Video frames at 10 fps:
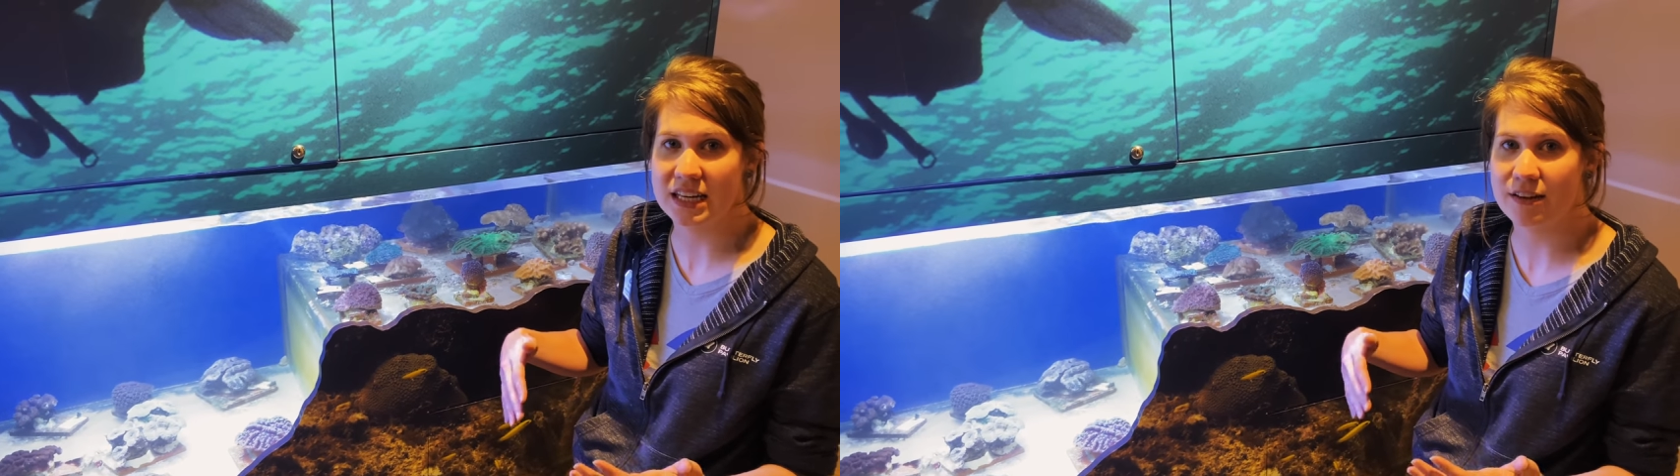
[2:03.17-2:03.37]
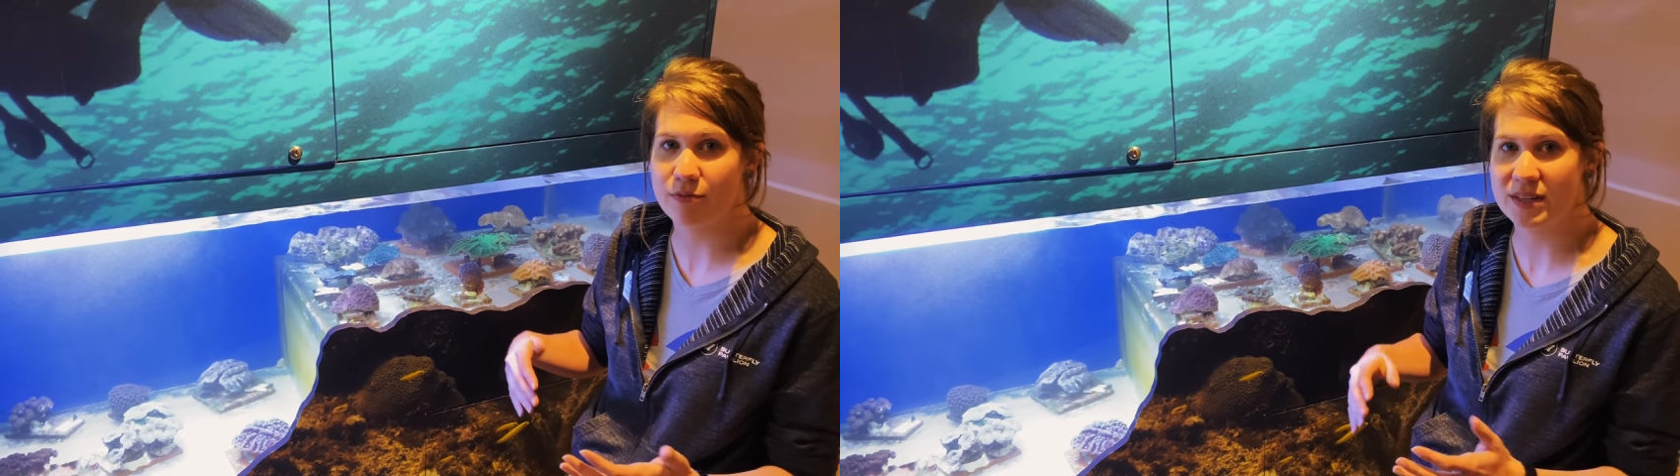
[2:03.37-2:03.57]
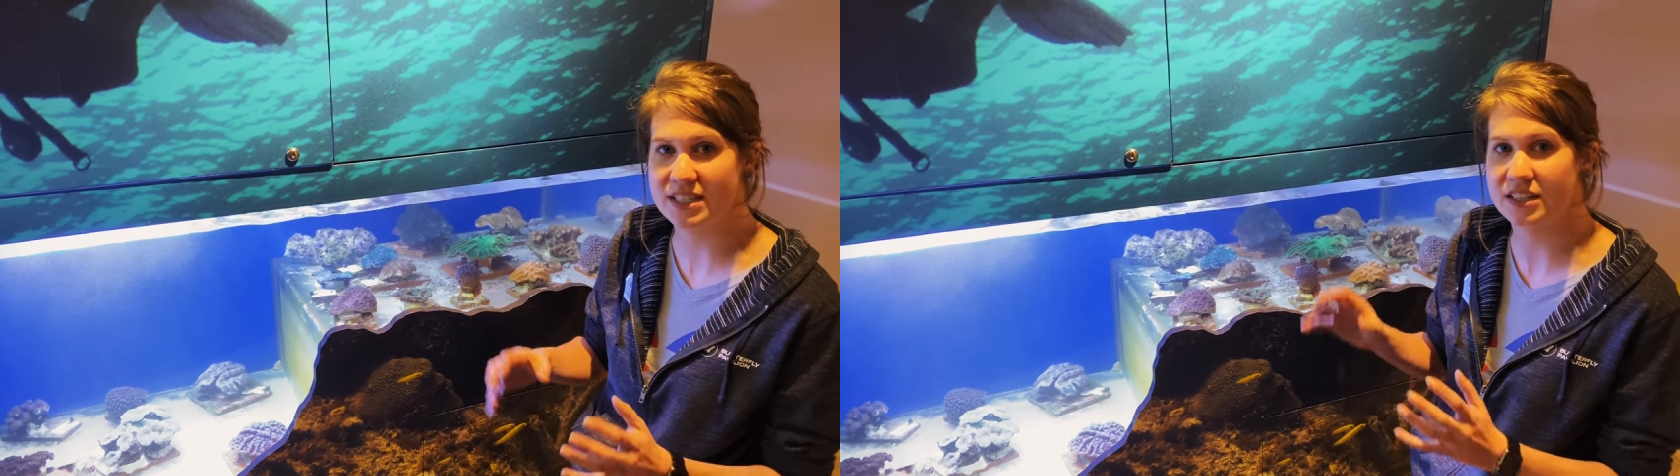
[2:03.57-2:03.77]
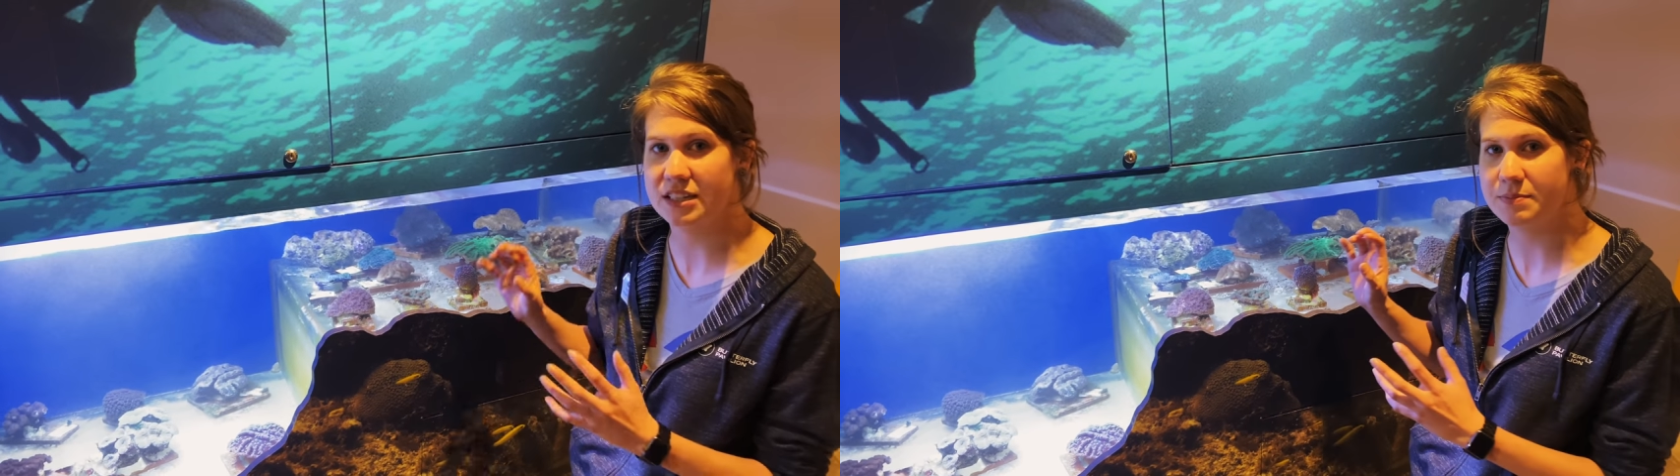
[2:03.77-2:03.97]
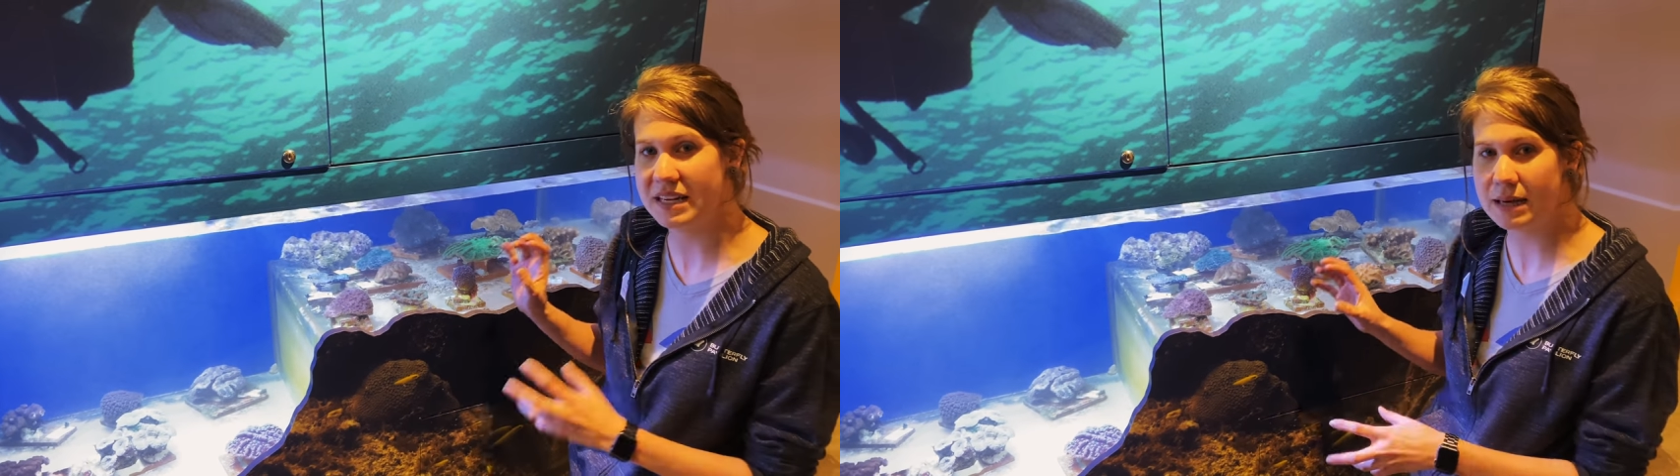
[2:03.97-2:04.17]
if we still
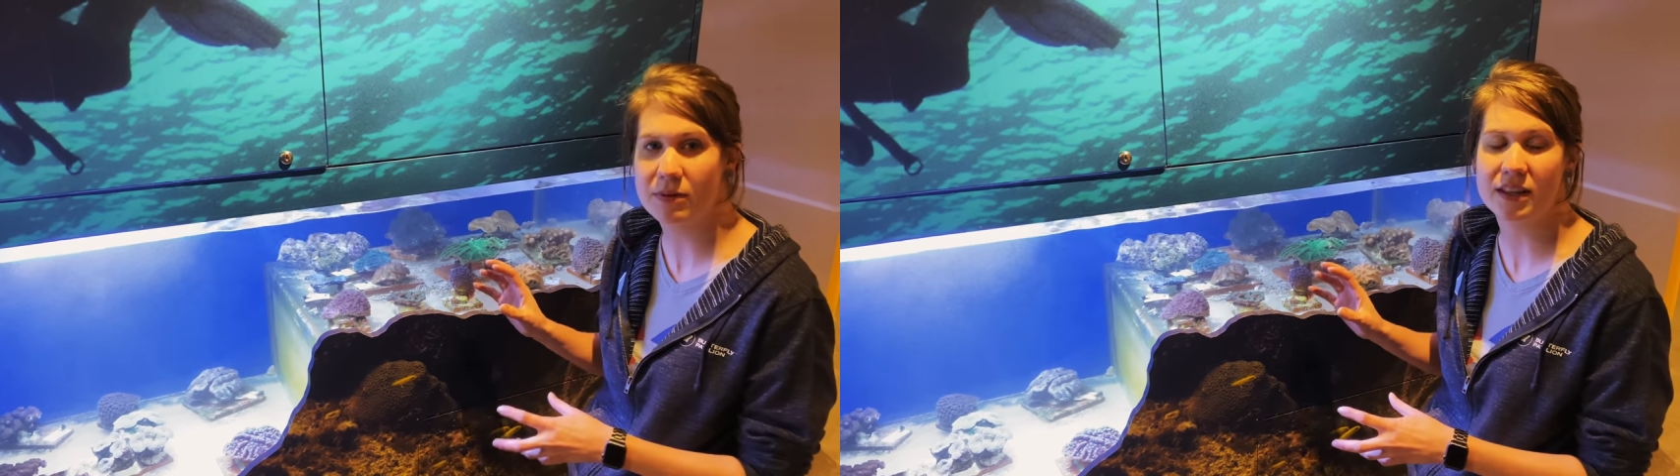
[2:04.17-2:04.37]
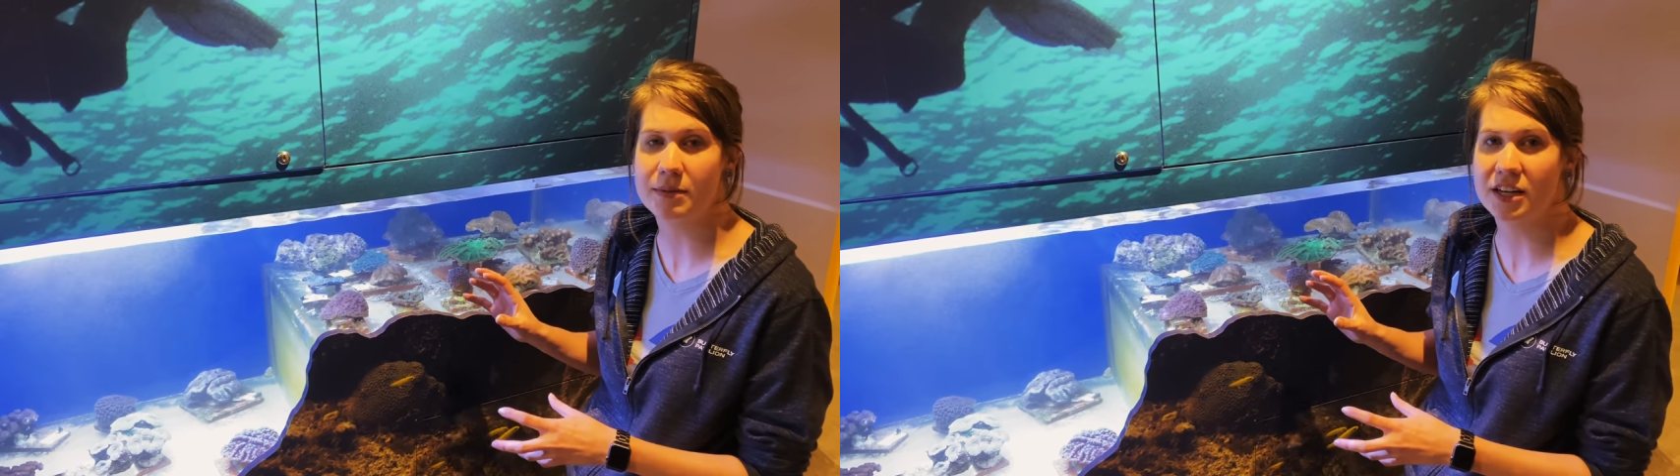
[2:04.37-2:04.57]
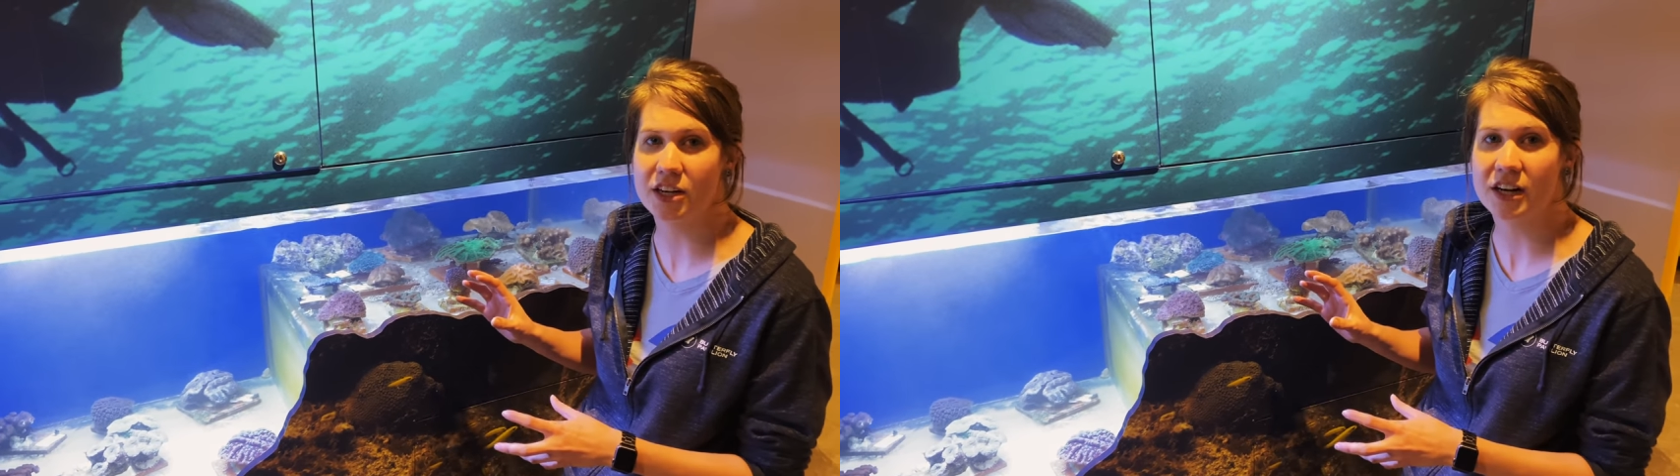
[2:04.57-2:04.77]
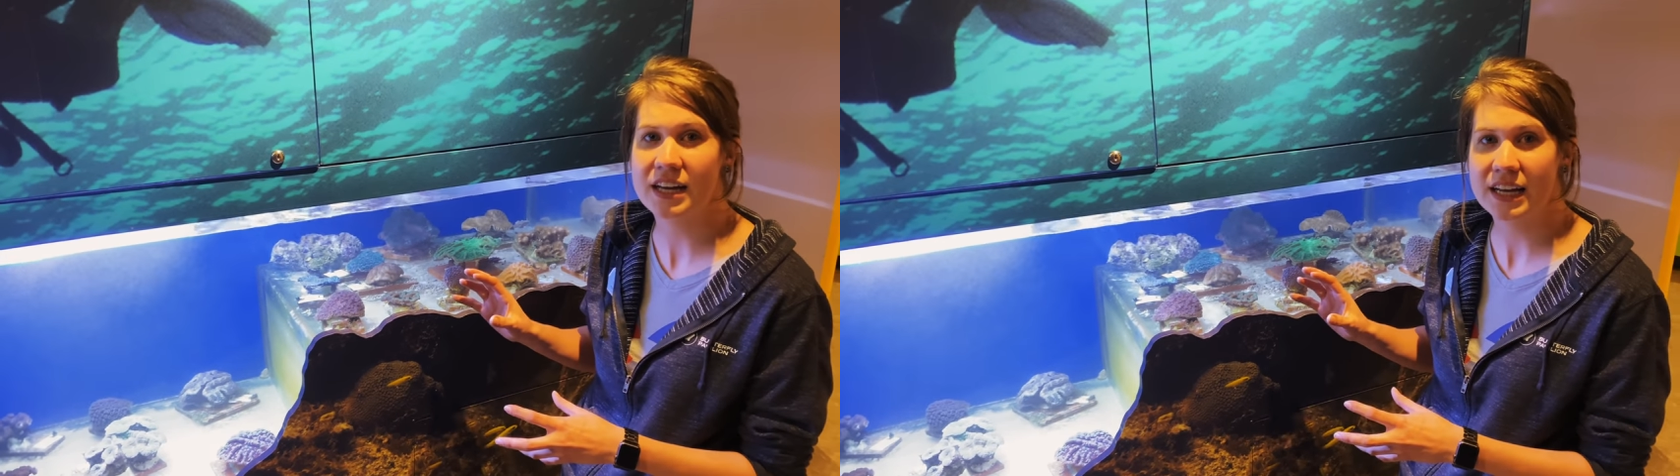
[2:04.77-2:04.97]
need to be keeping them here